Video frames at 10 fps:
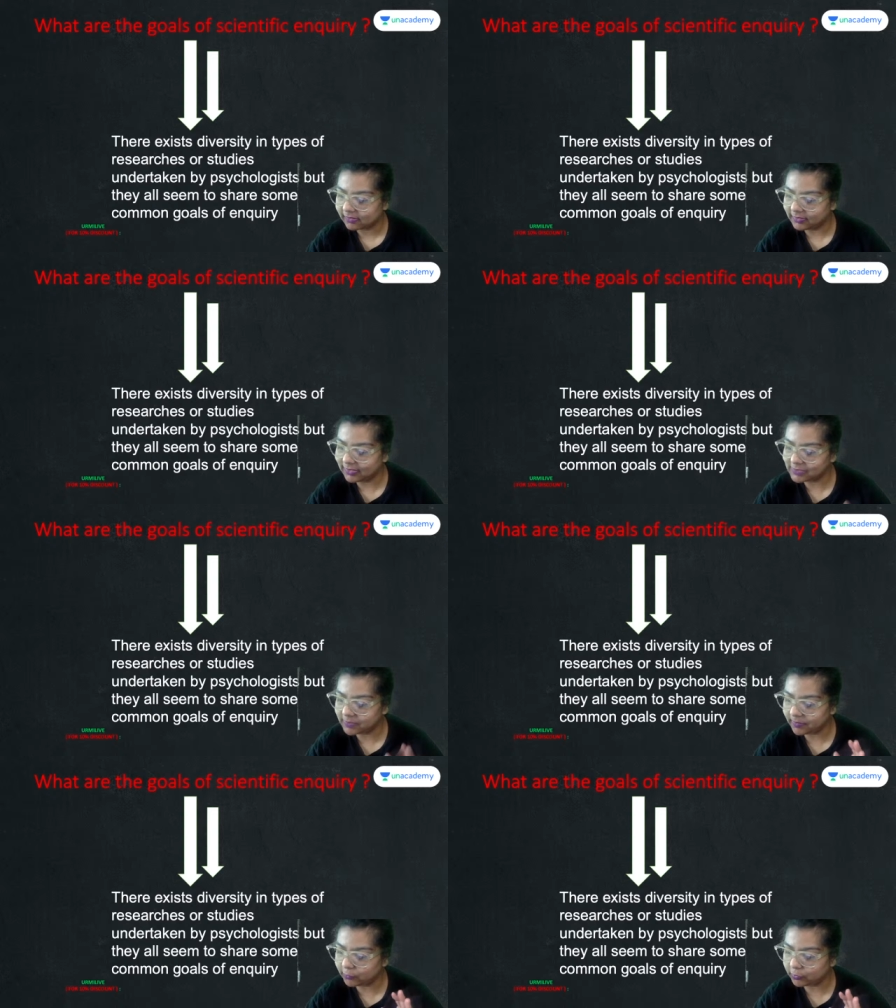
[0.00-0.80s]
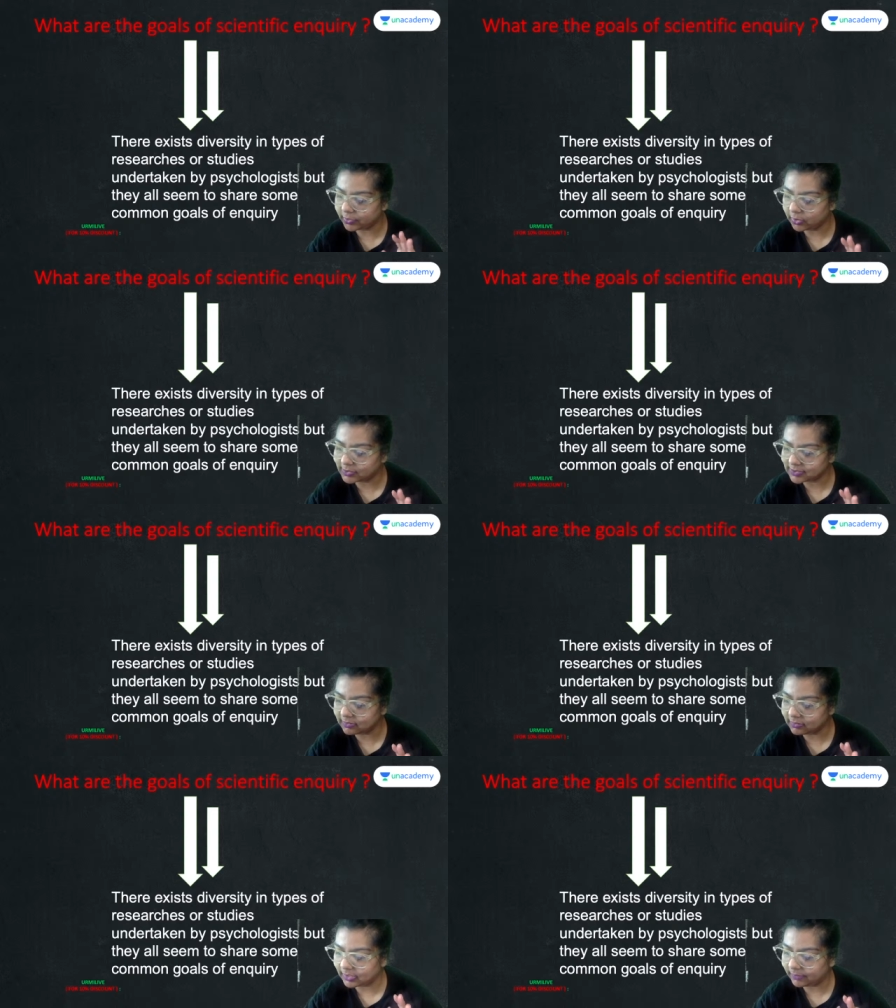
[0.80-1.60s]
Yes, ma'am. I'm noting now. It's
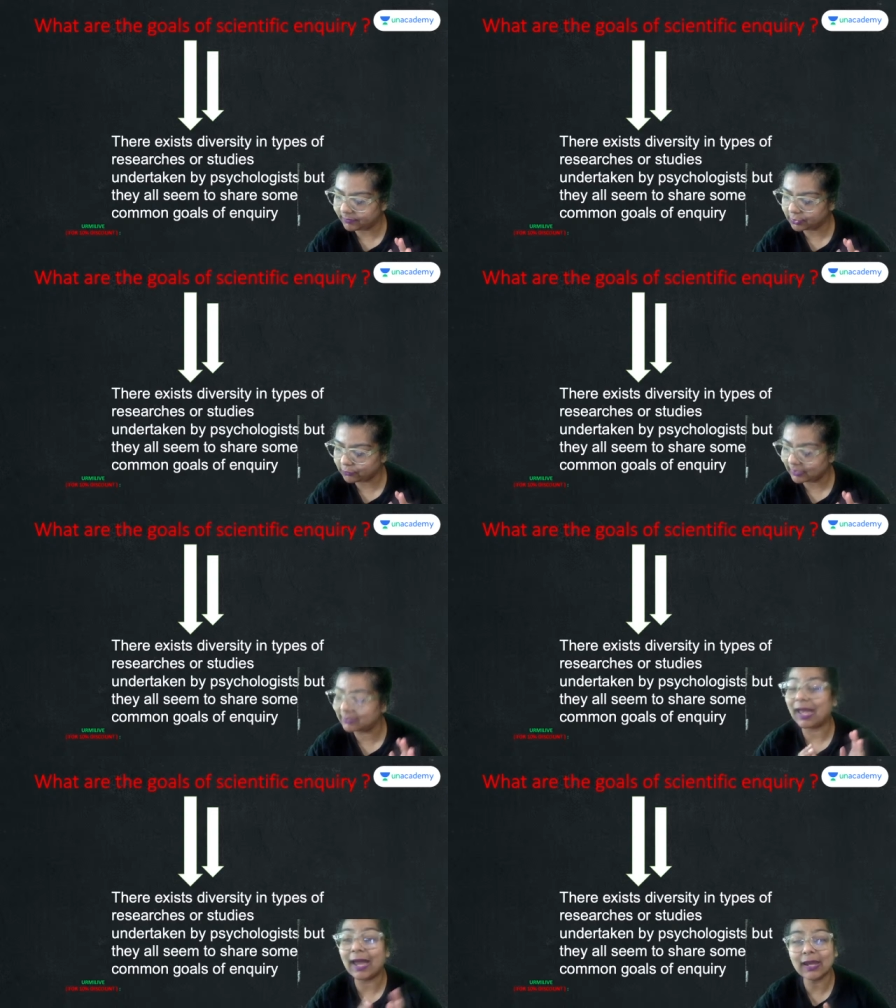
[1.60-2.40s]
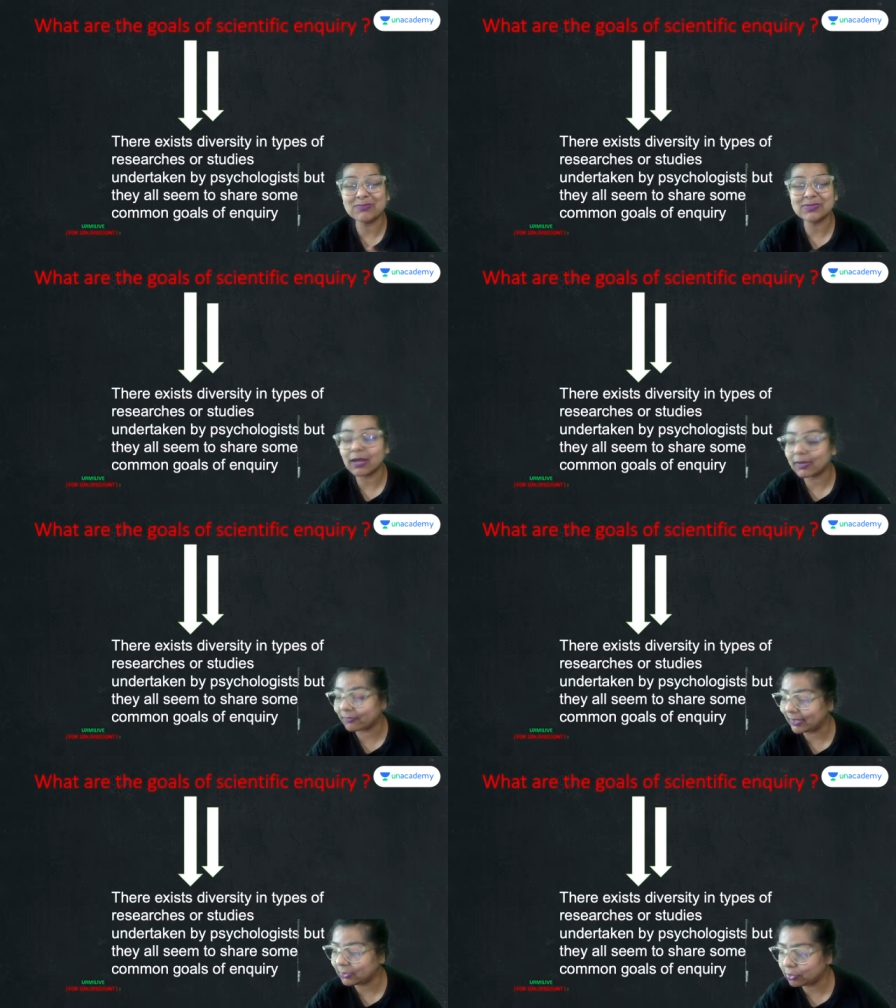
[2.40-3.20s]
clear. I'm in 12th. Hi, Hamza.
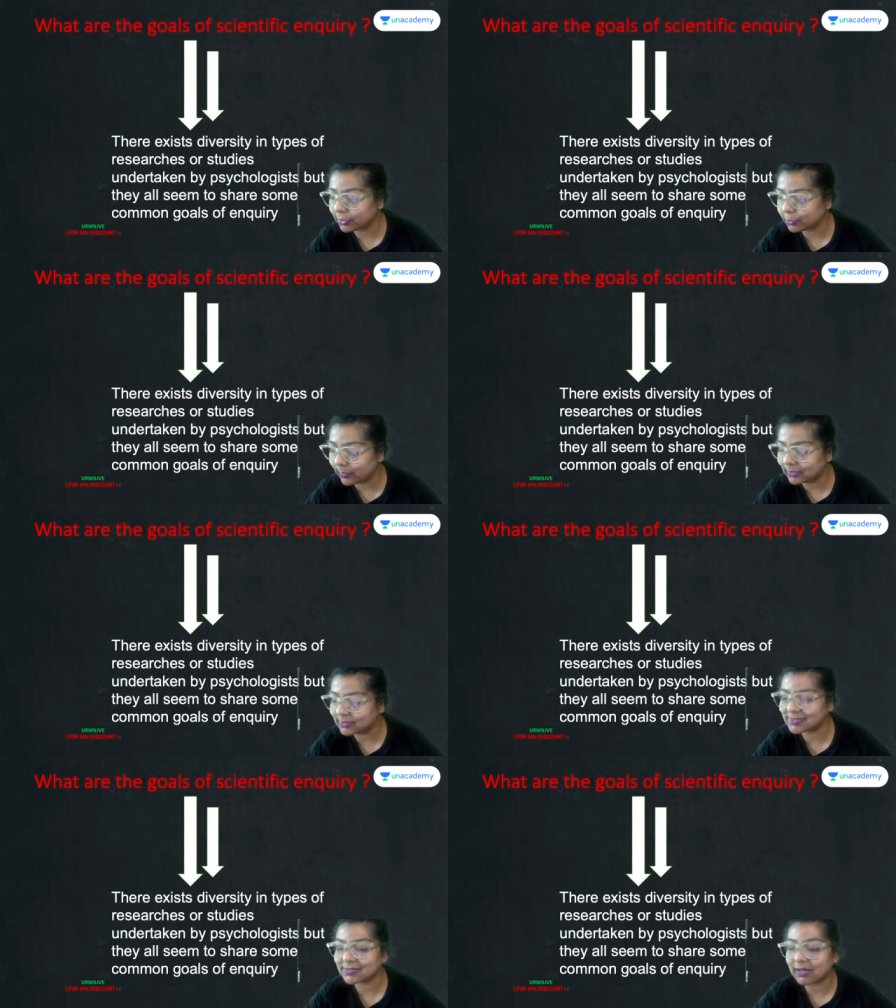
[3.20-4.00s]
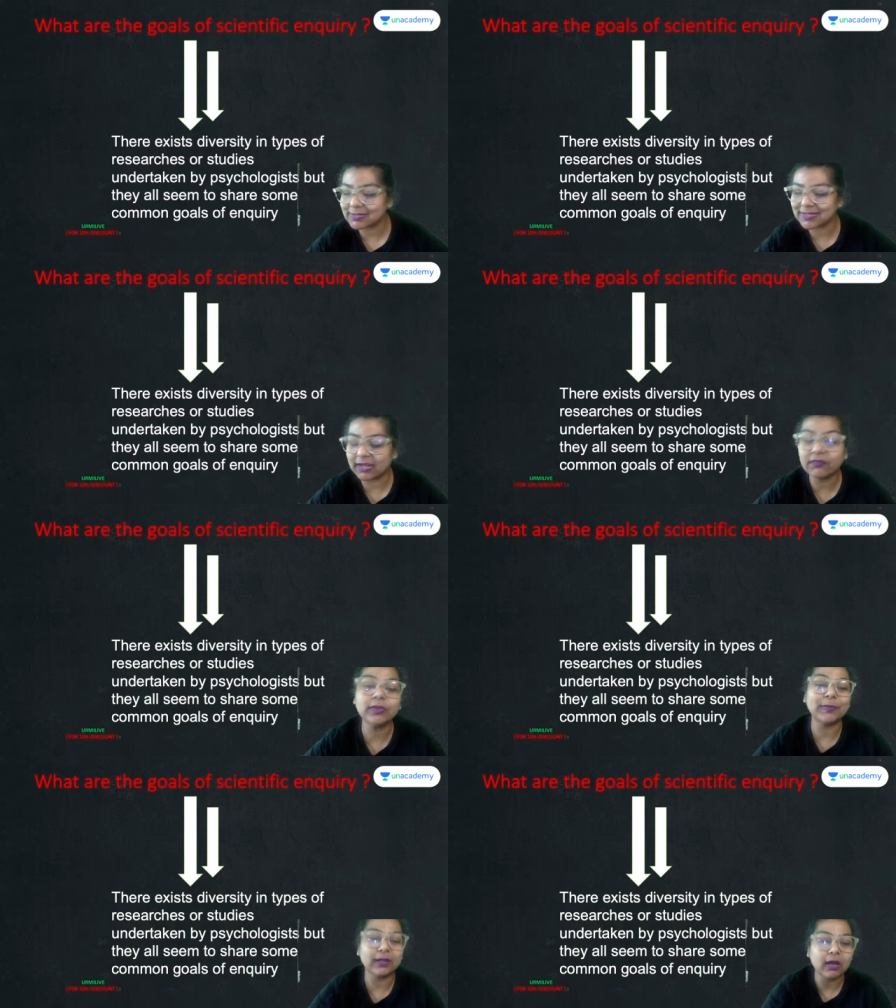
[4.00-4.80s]
Great. You're in 12th. This is class 11th,
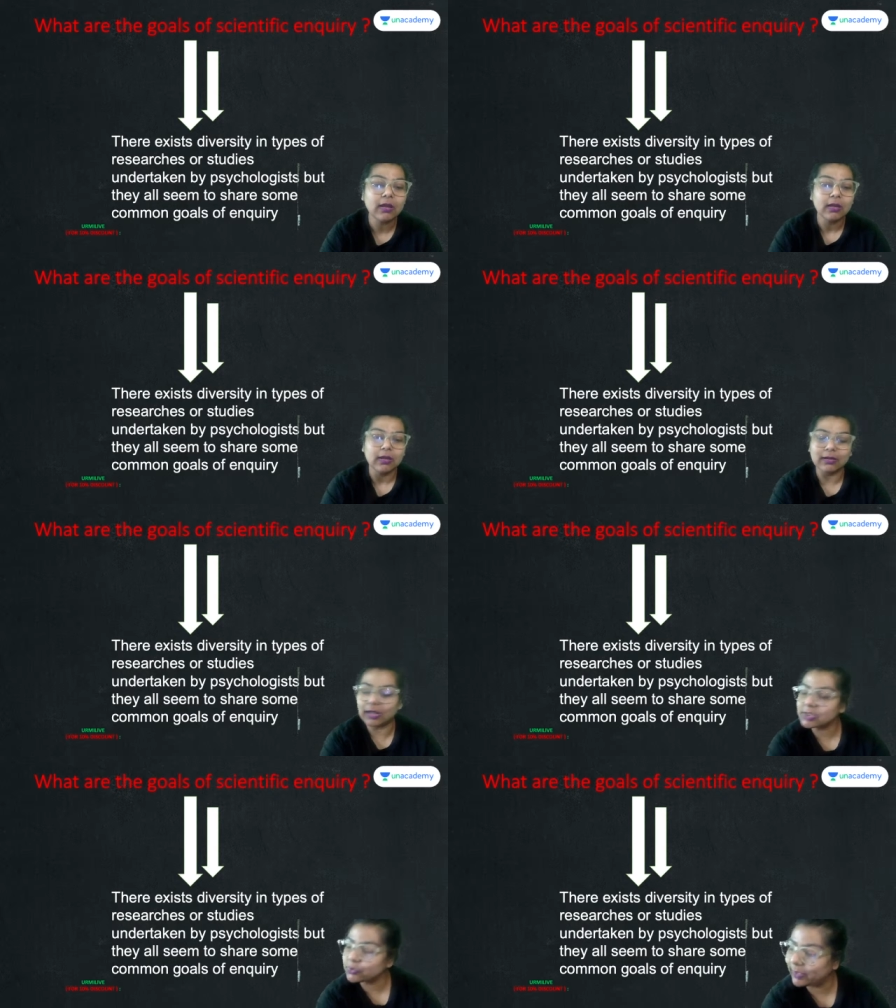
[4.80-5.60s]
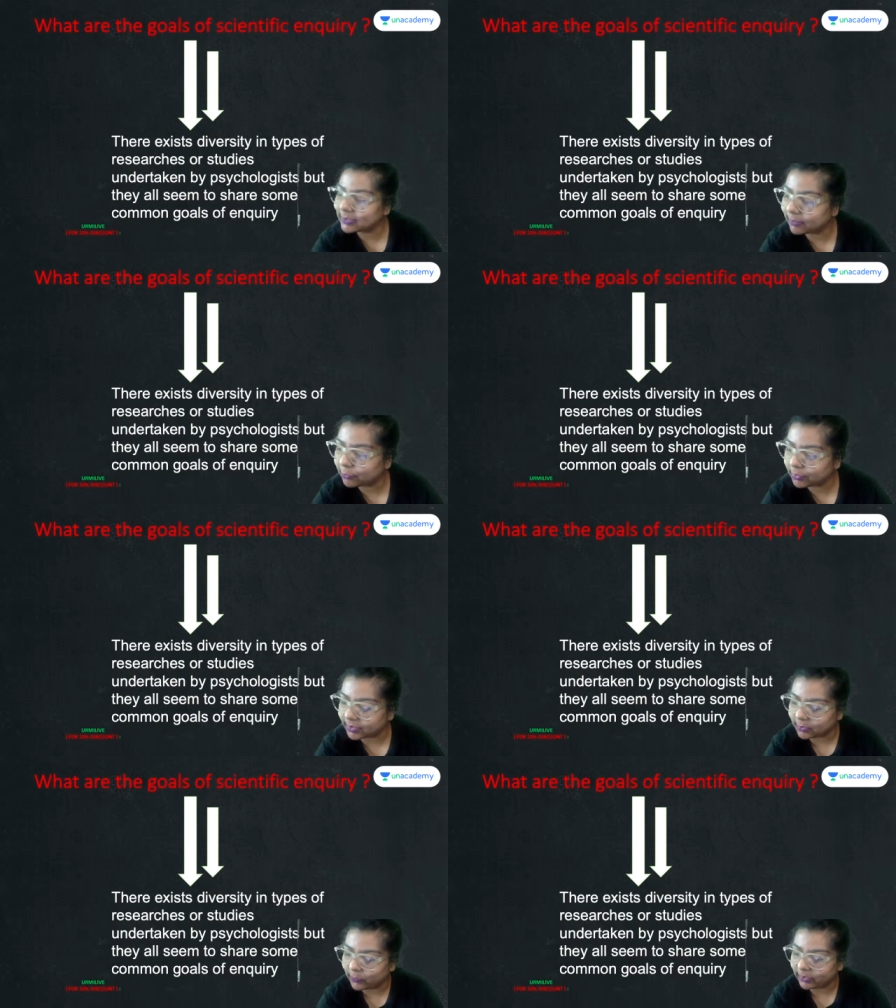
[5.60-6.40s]
beta. Class 12th, I'm going to
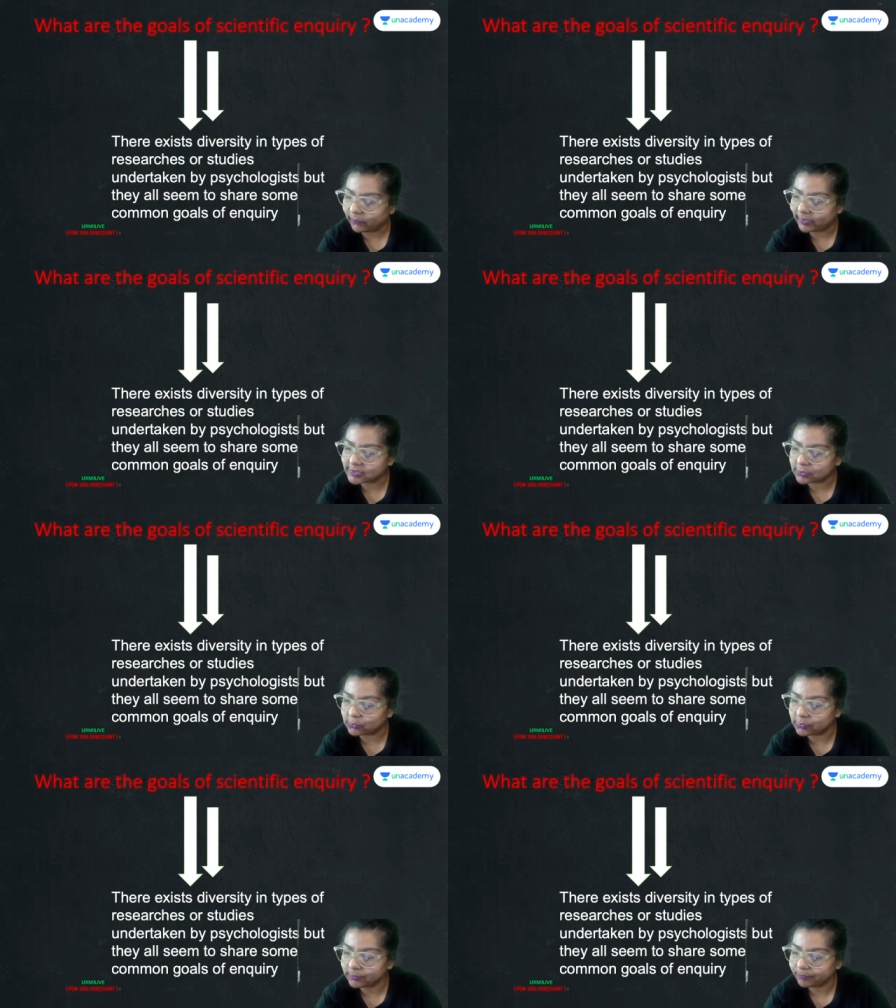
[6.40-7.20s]
take very, very soon.